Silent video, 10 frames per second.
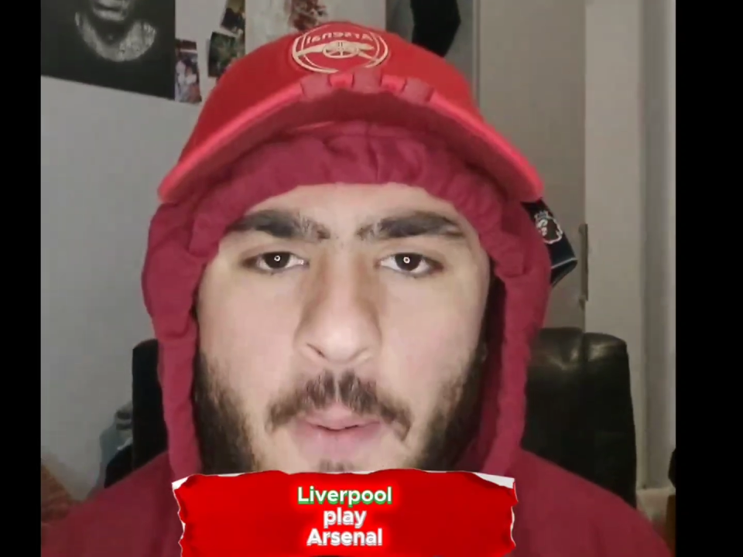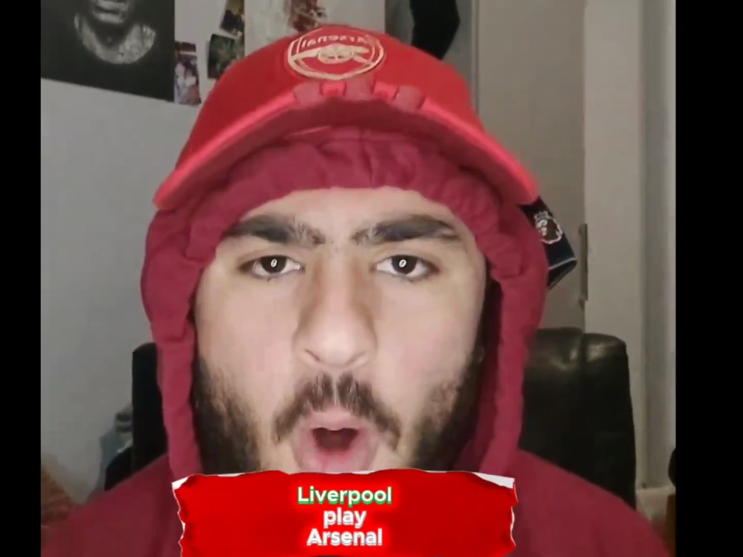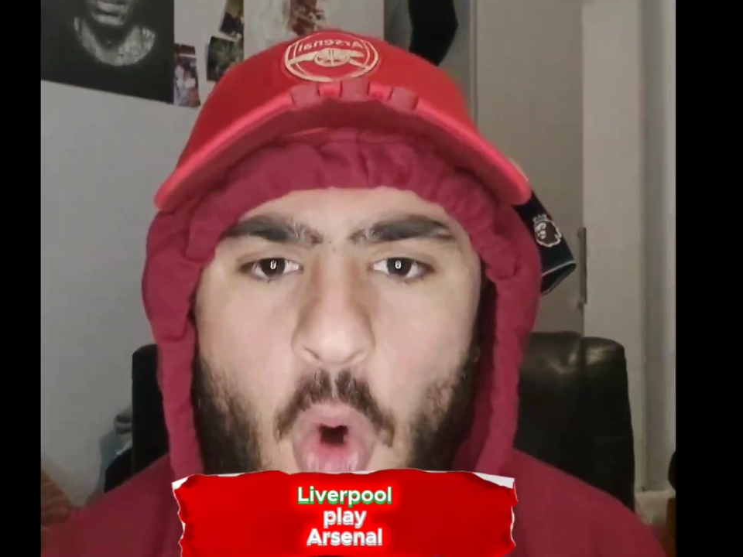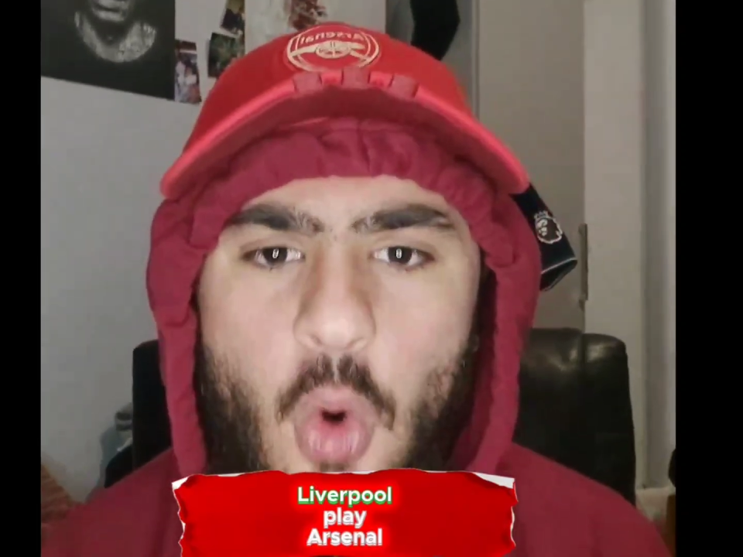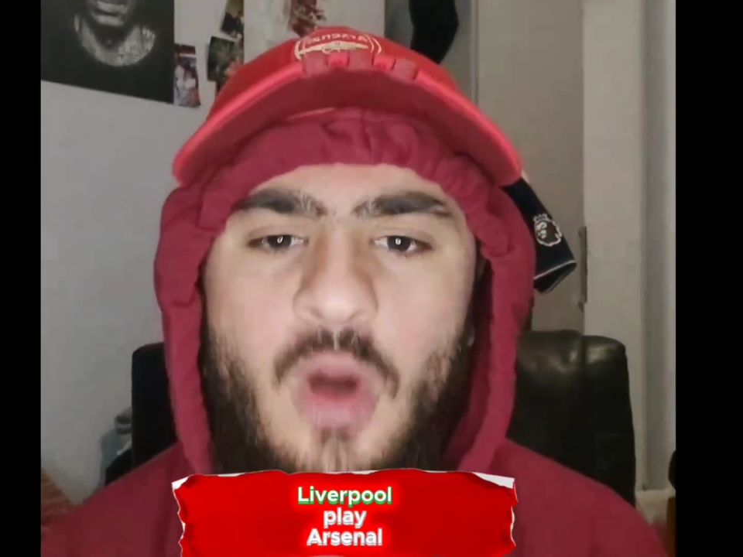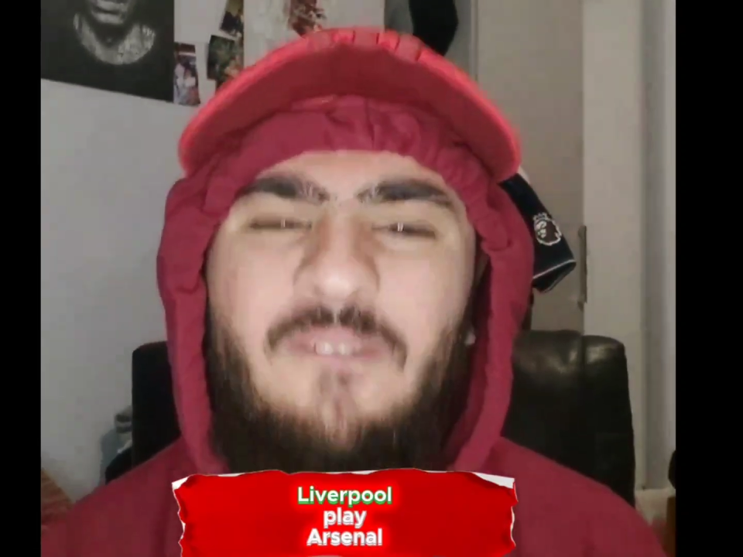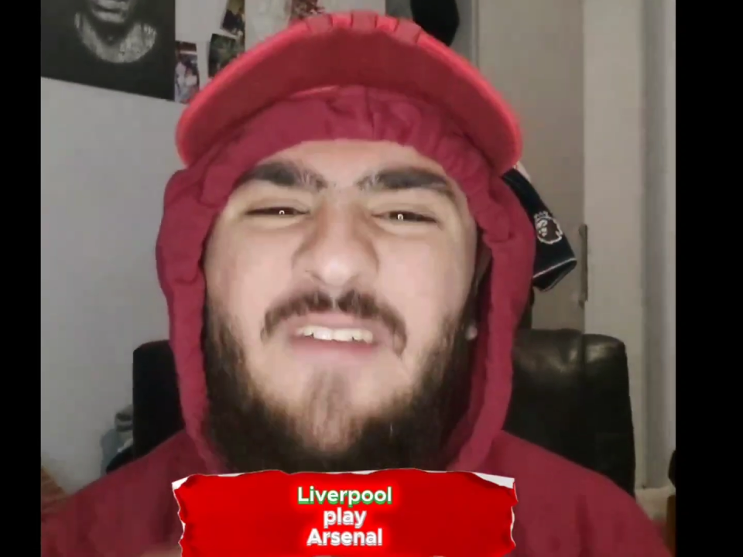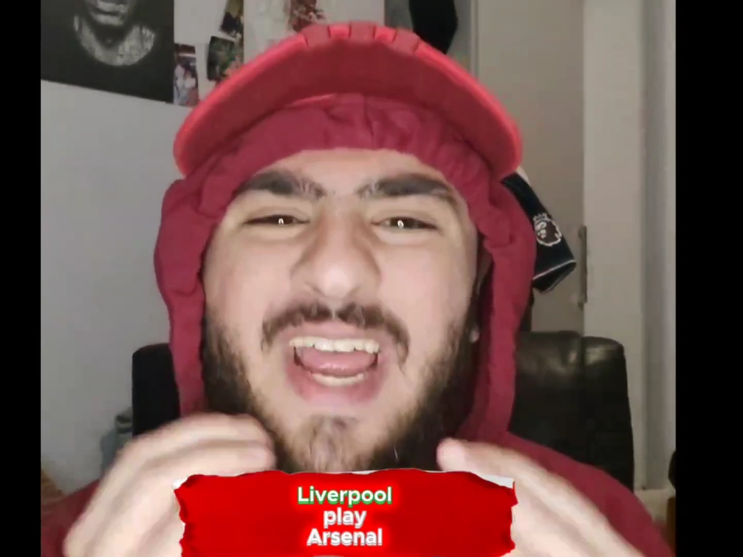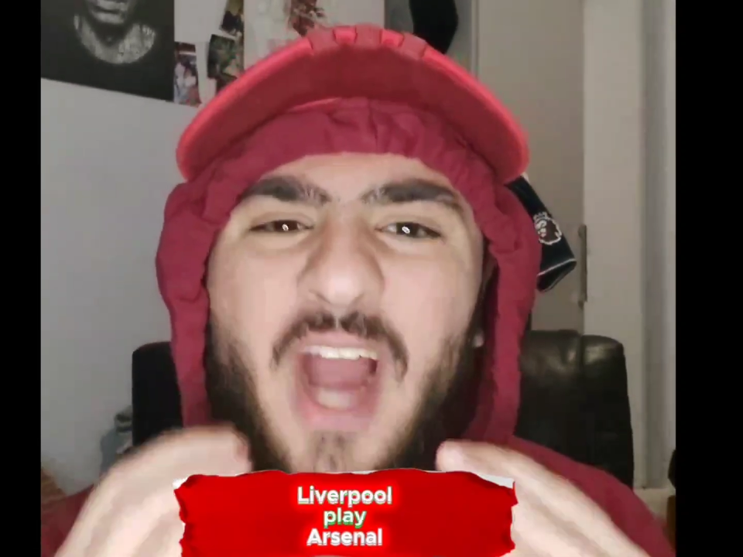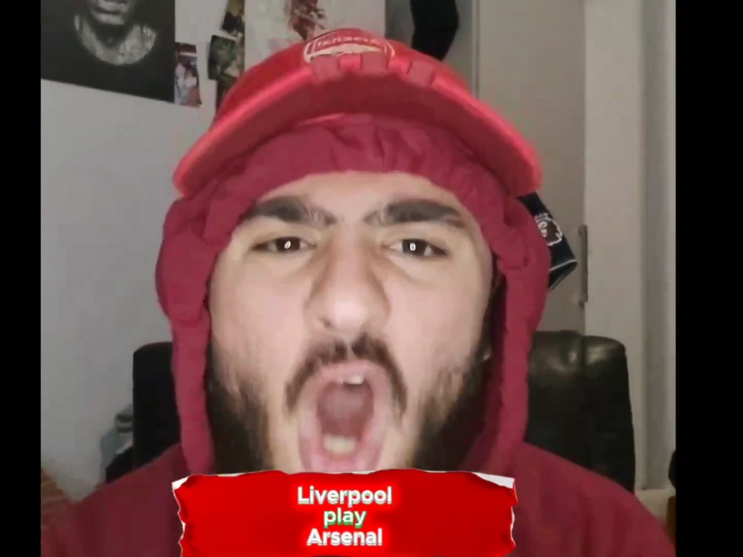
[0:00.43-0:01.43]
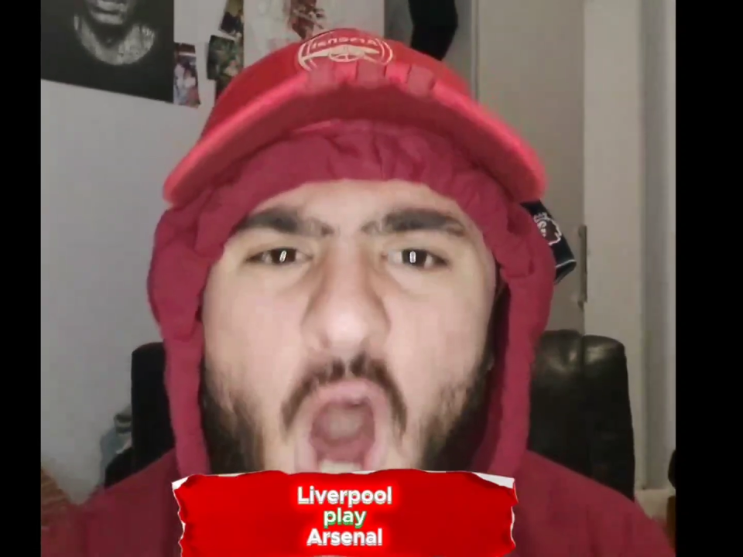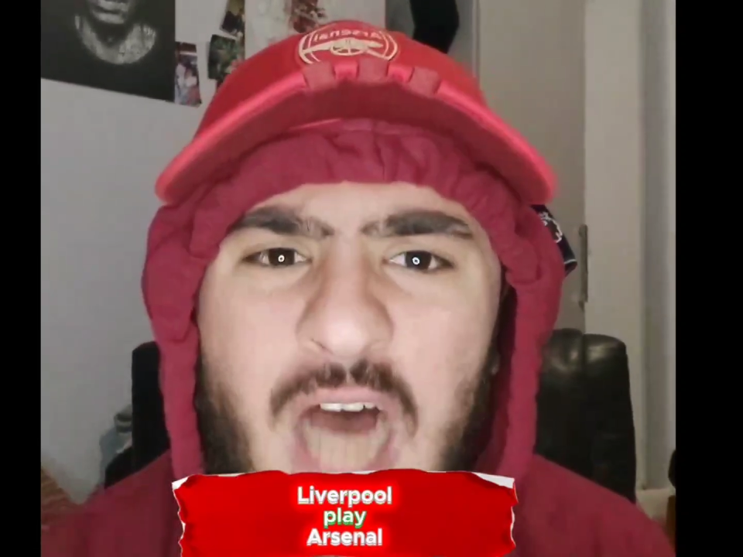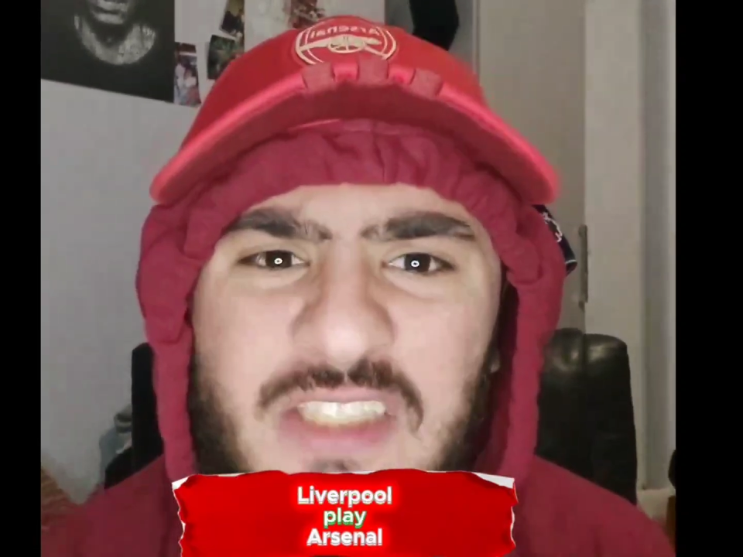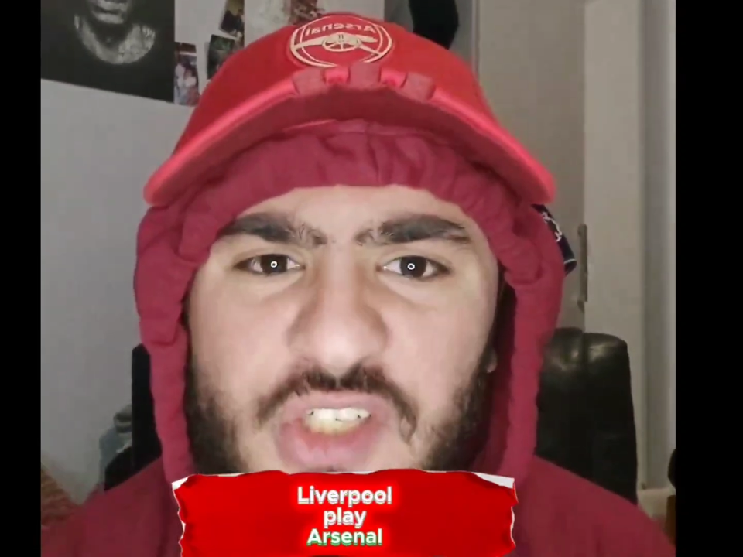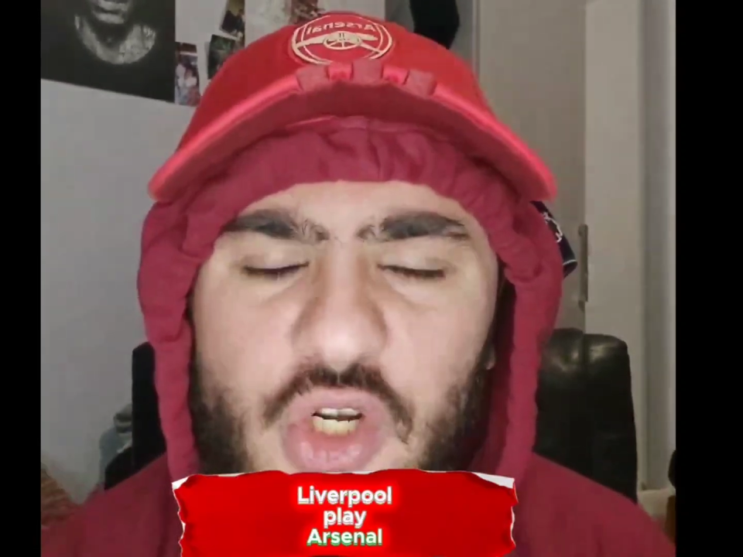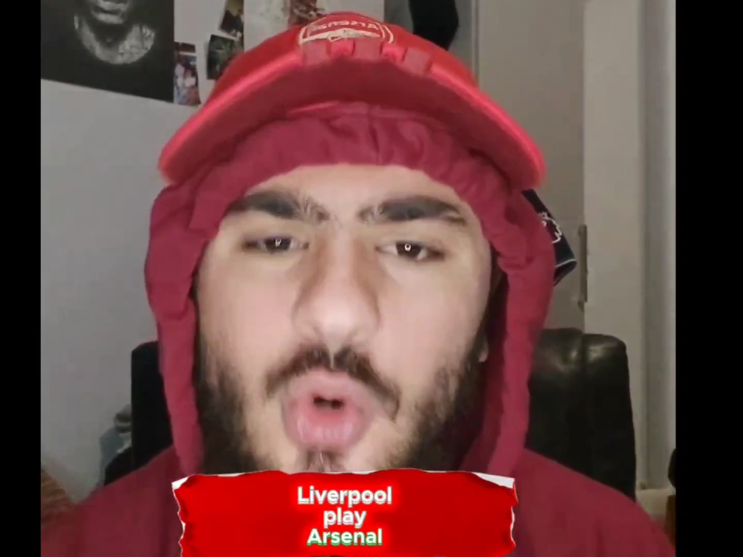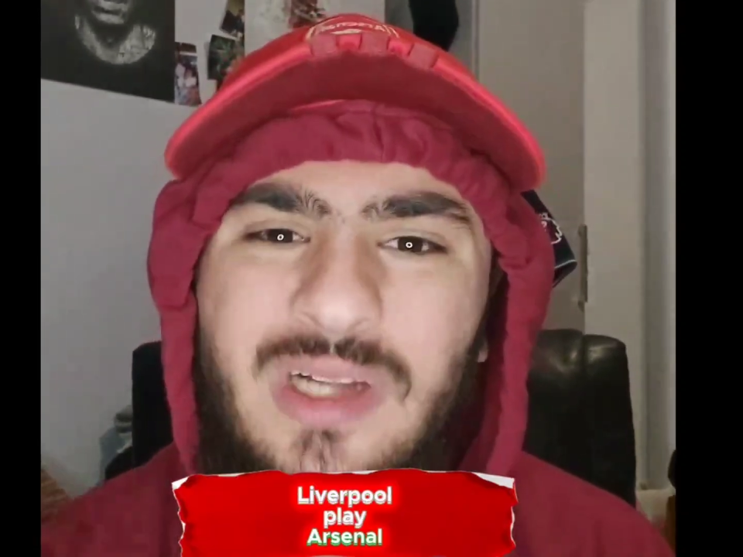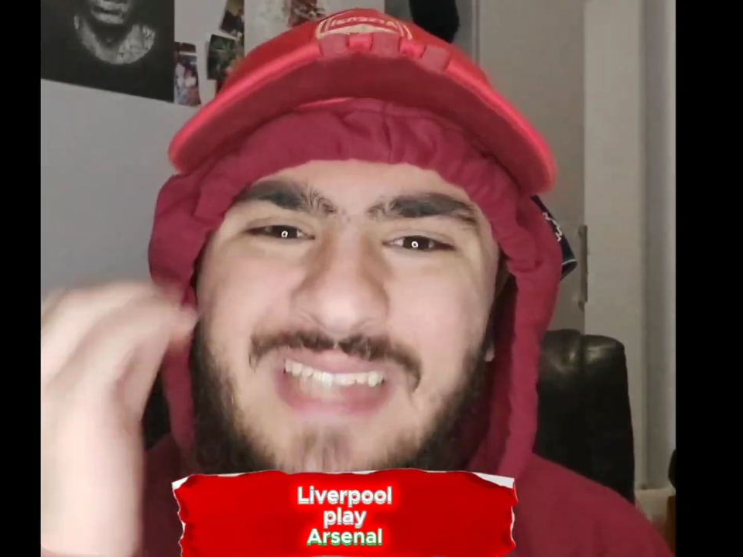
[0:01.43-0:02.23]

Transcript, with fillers: Liverpool v Arsenal